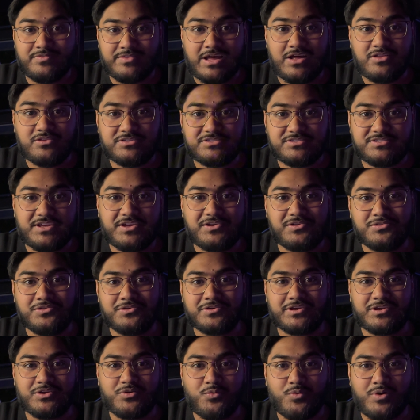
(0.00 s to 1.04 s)
Now let's take a
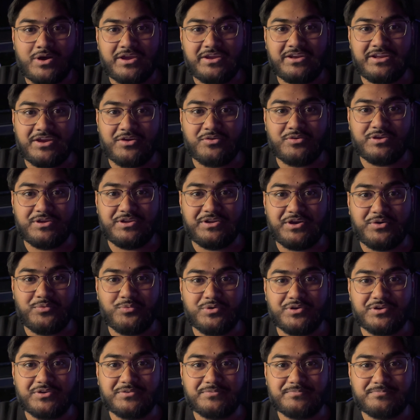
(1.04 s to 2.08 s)
look at a wide area
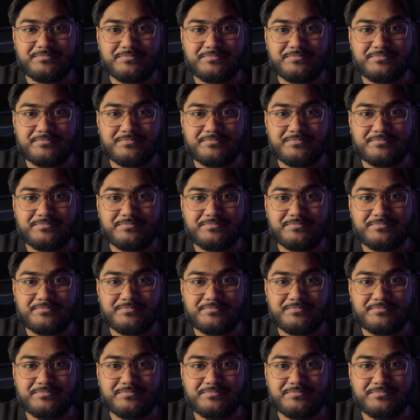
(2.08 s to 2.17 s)
network.